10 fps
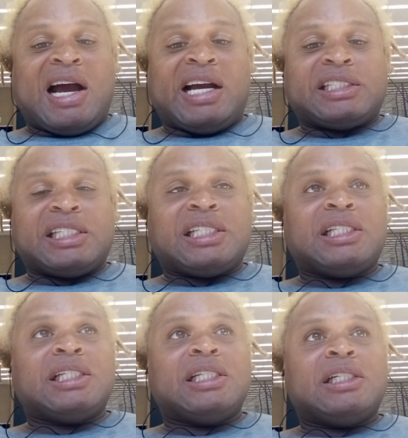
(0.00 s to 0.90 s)
Act
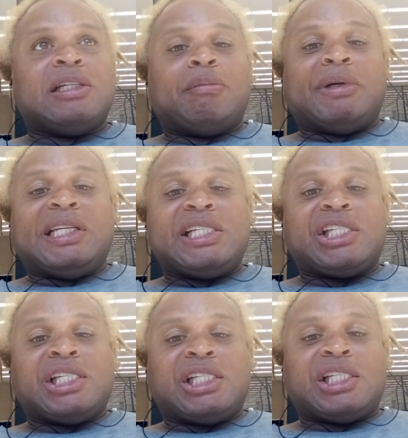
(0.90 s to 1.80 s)

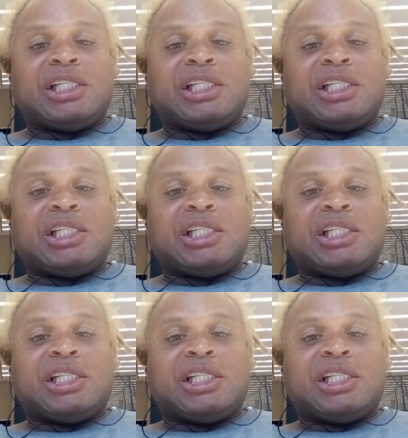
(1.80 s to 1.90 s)
militia